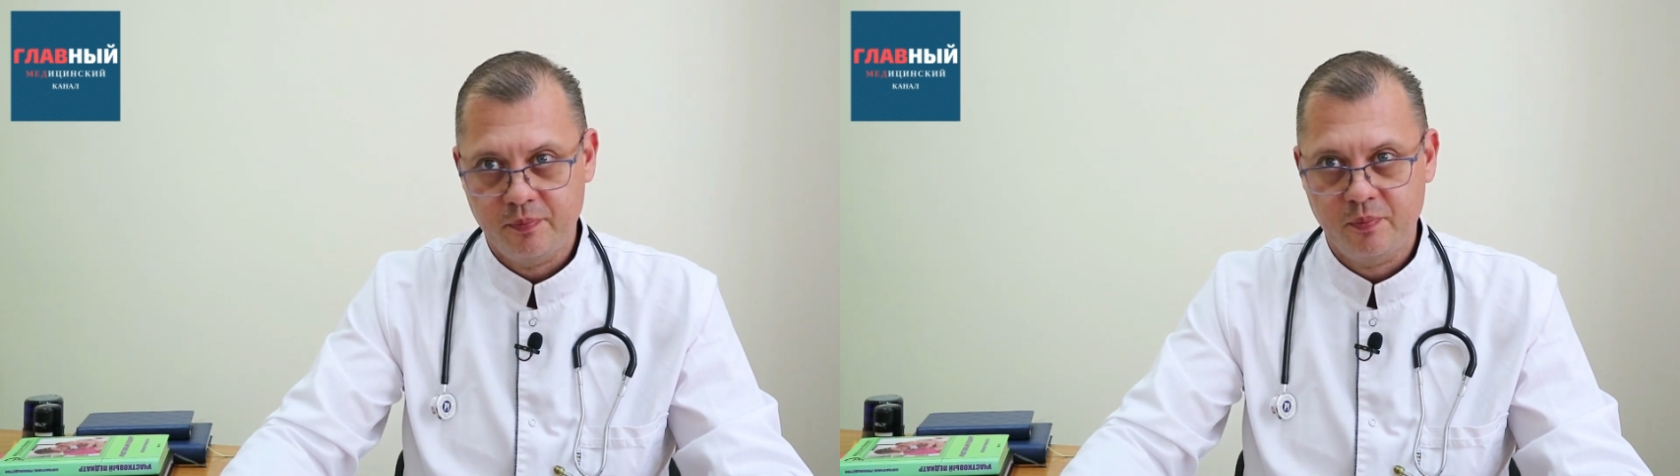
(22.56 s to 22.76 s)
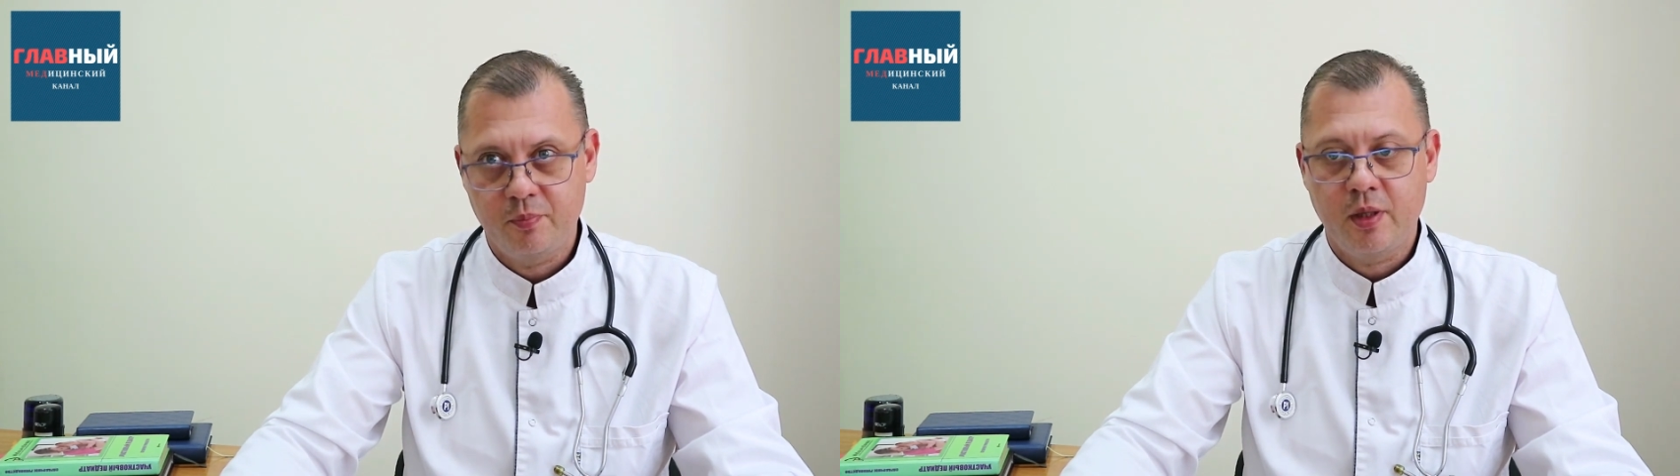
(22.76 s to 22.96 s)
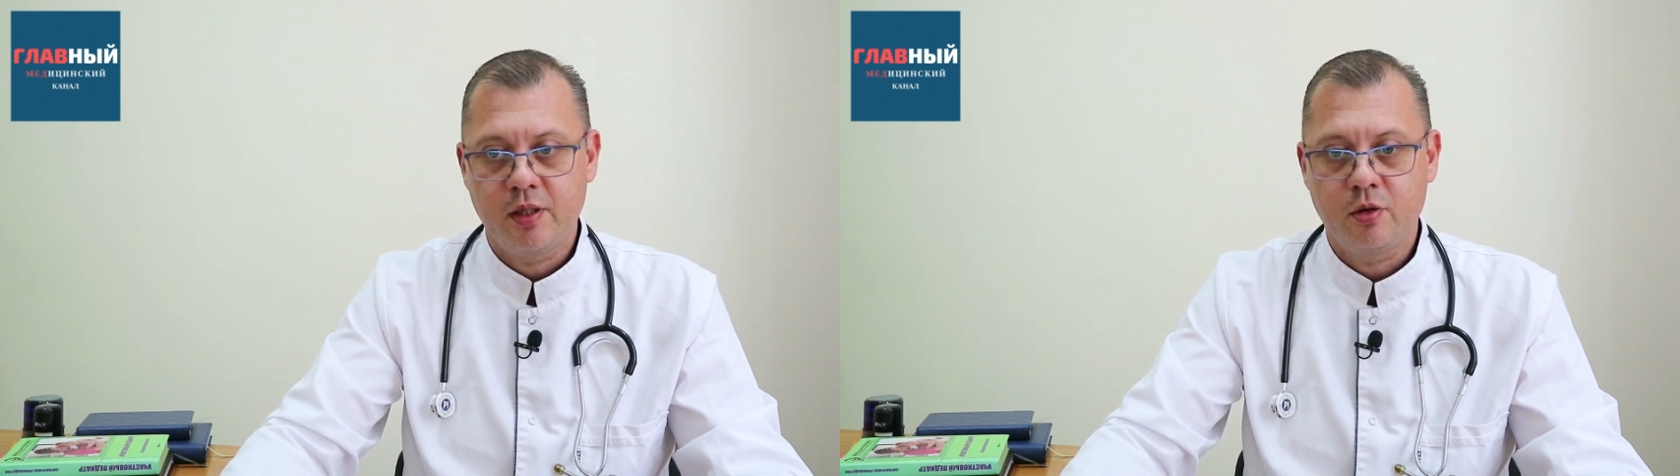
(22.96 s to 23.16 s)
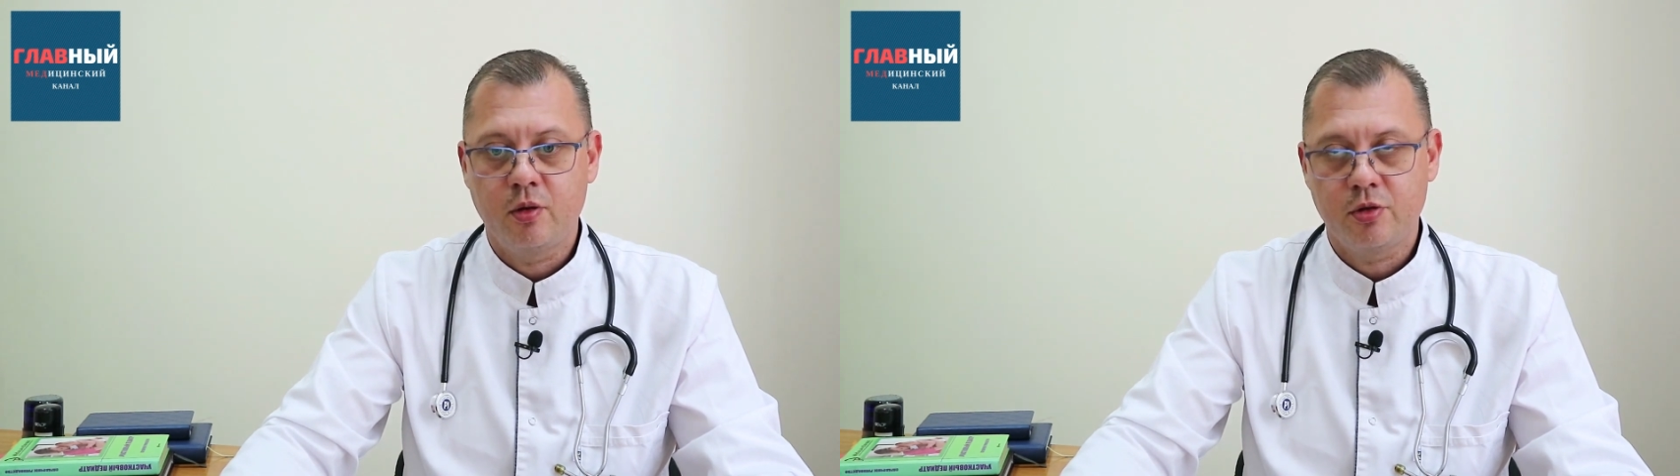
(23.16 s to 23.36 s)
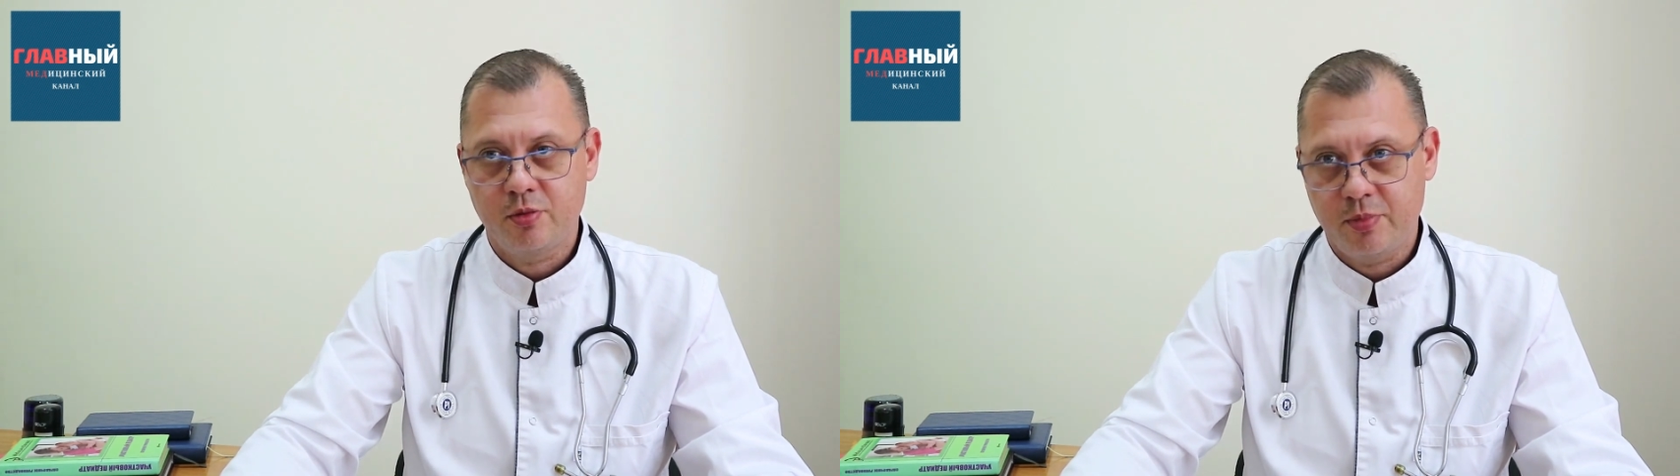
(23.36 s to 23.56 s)

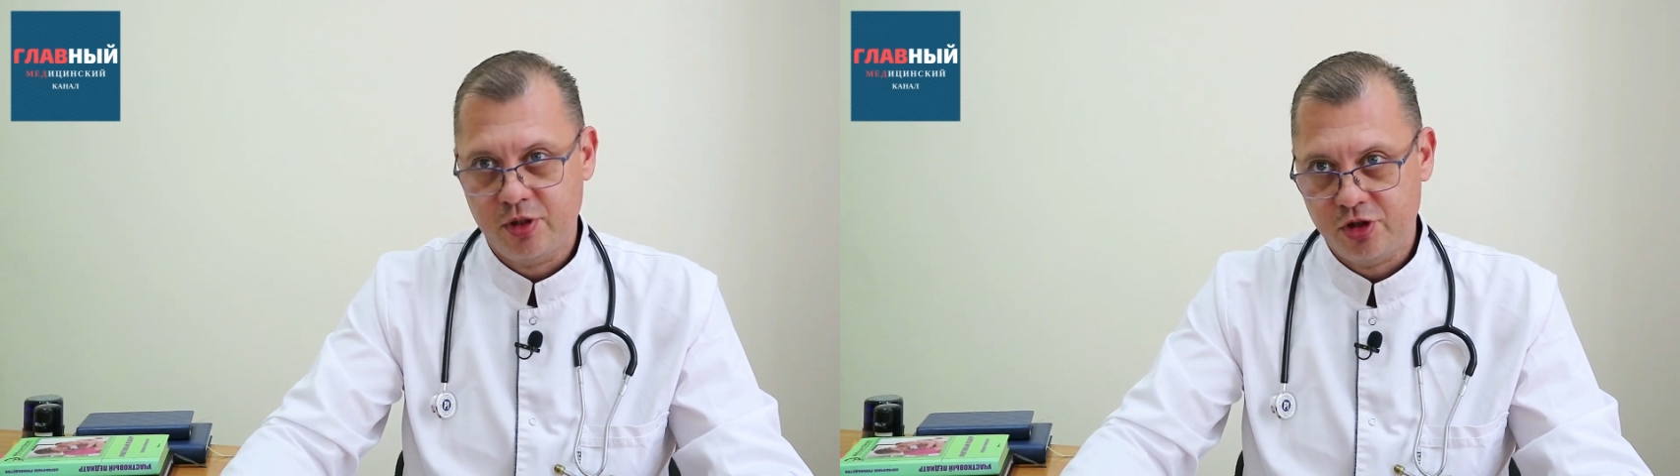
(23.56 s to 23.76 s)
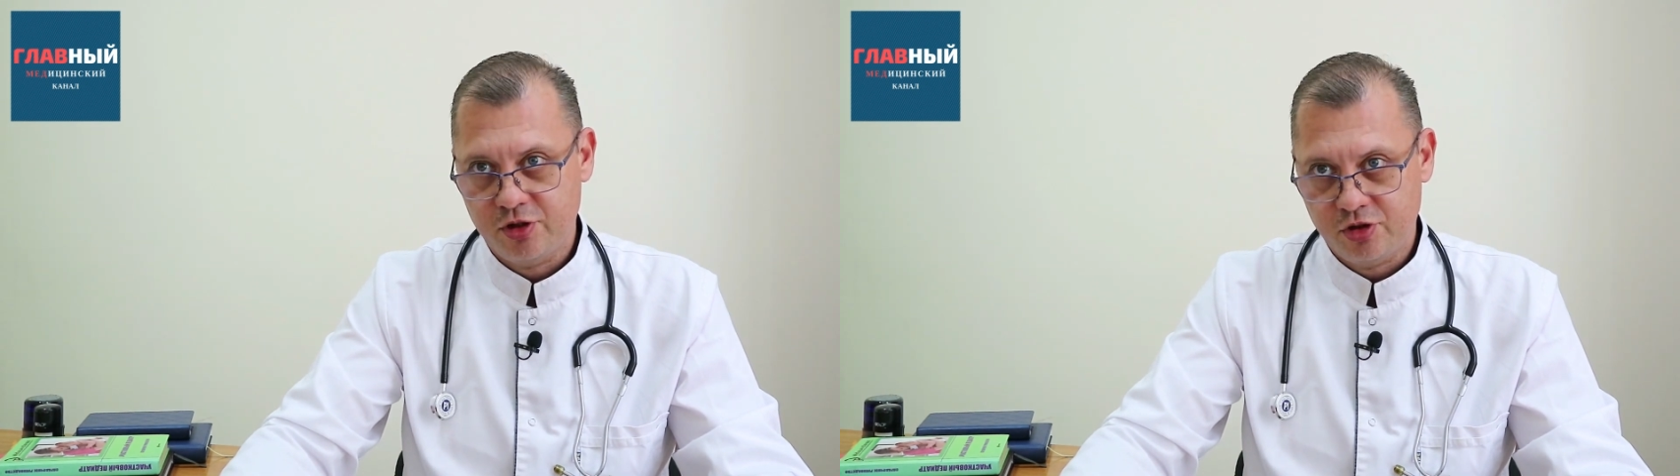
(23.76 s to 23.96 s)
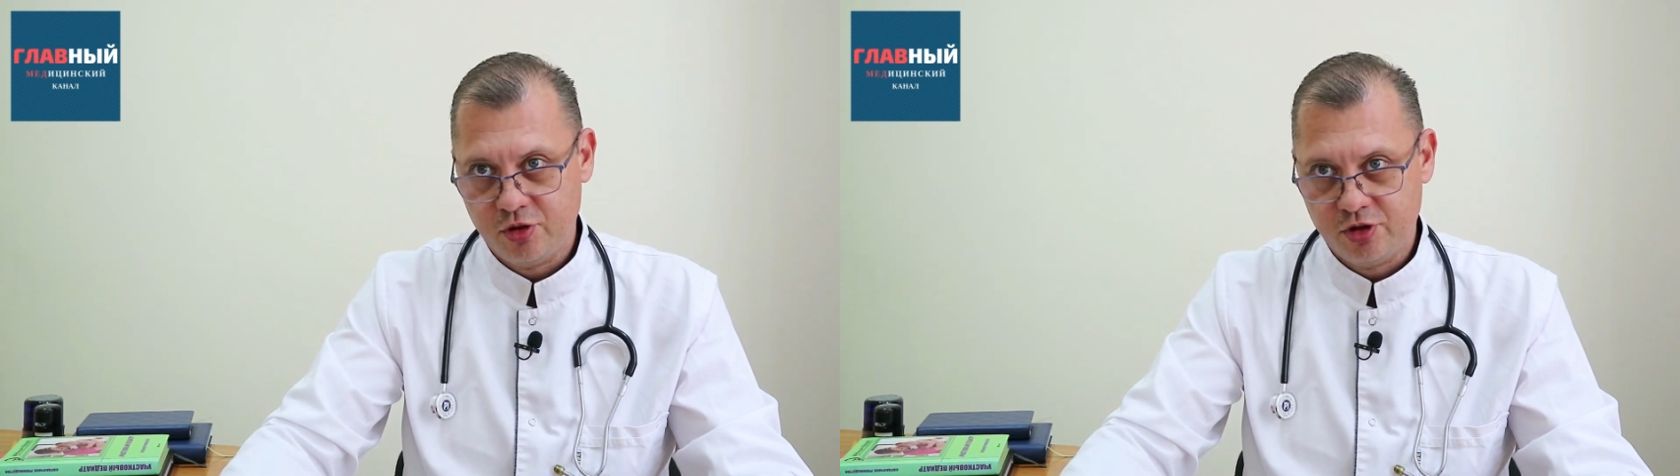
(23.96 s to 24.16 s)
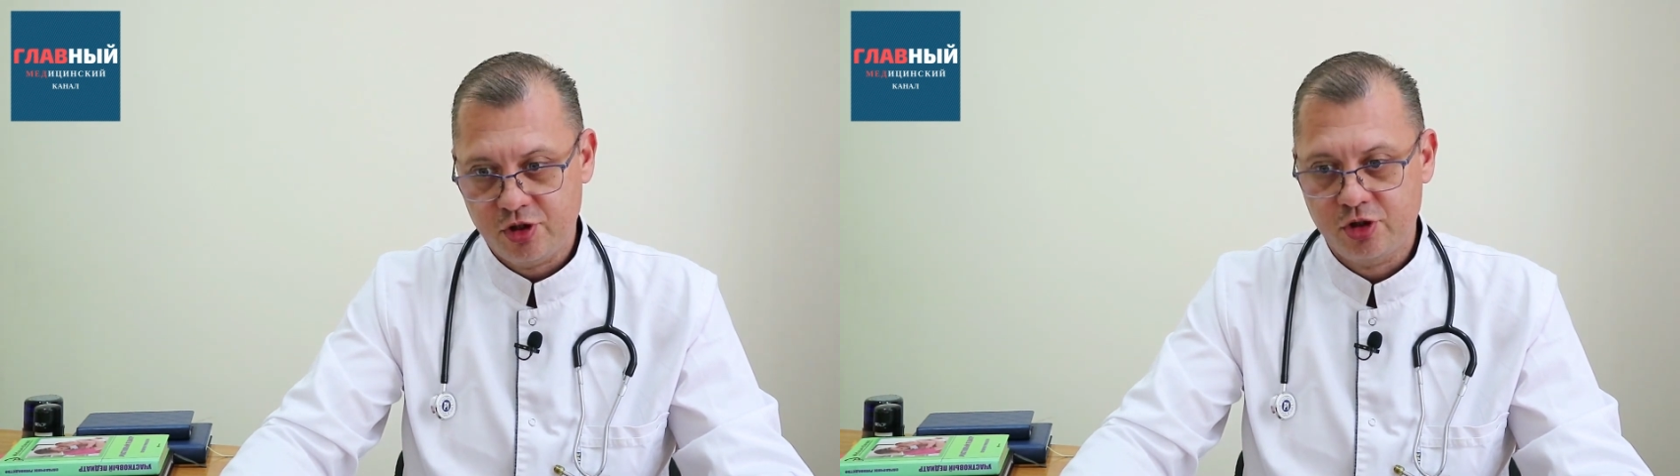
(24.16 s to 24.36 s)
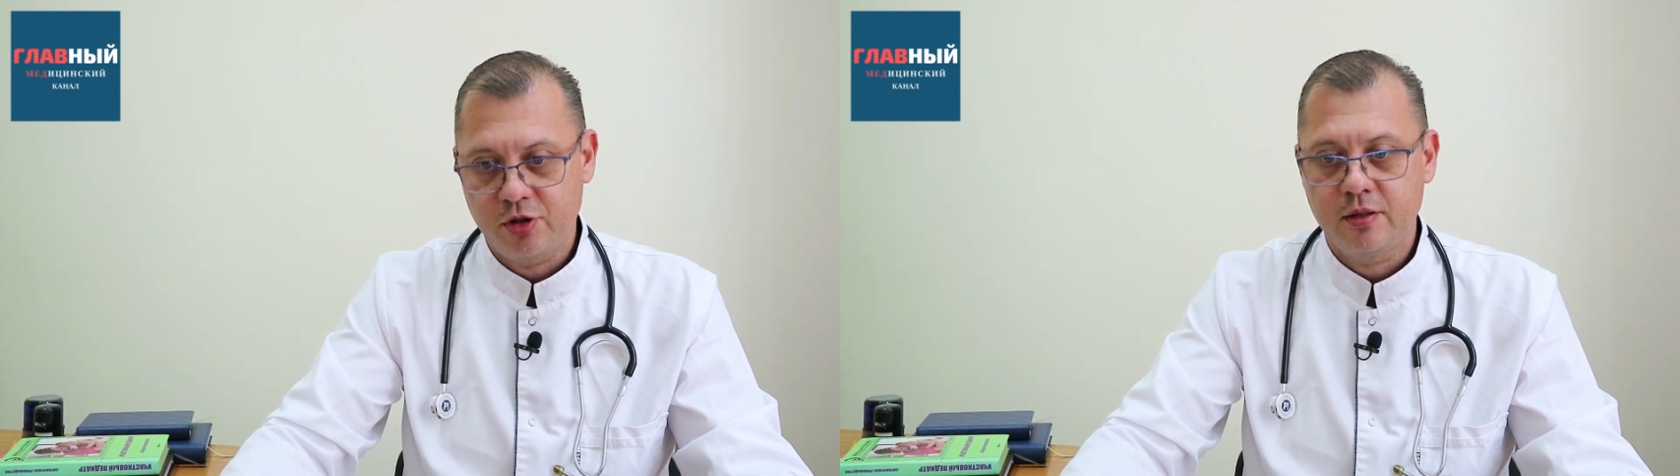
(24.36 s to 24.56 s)
Monitor the patient's
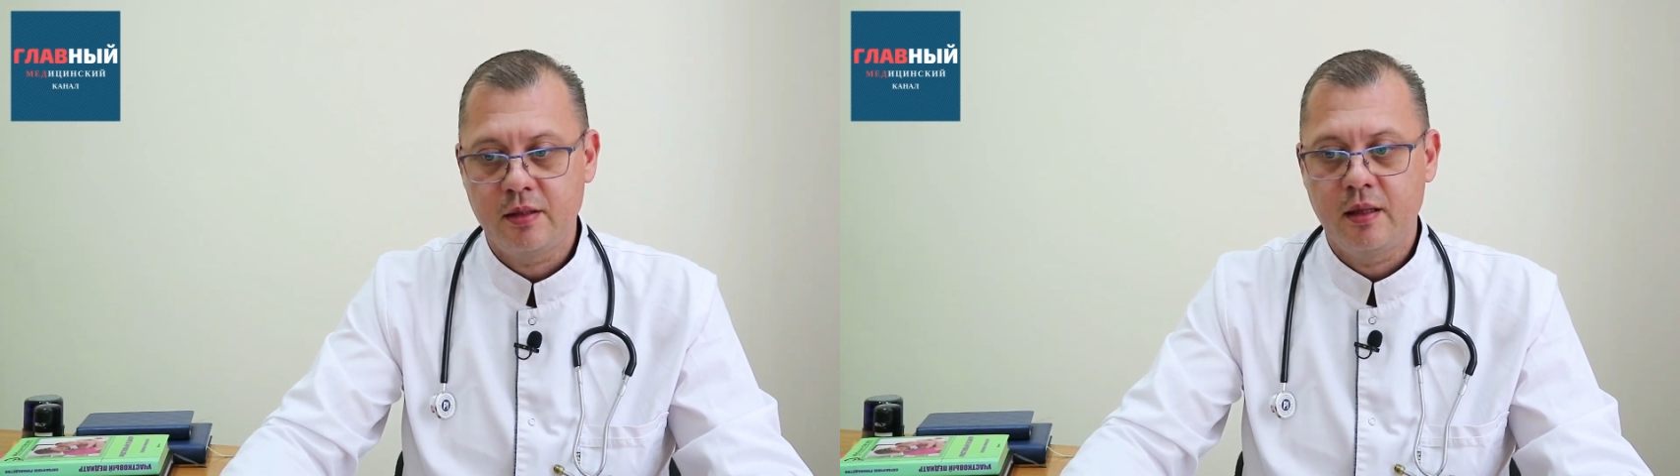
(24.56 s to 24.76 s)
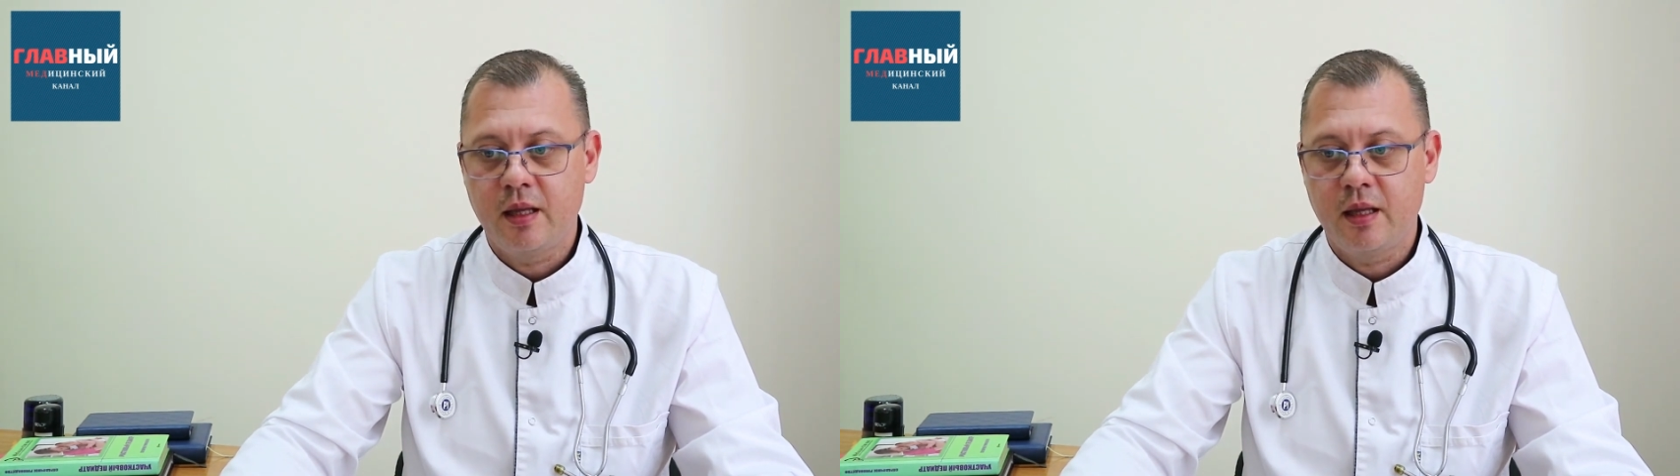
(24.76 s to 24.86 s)
condition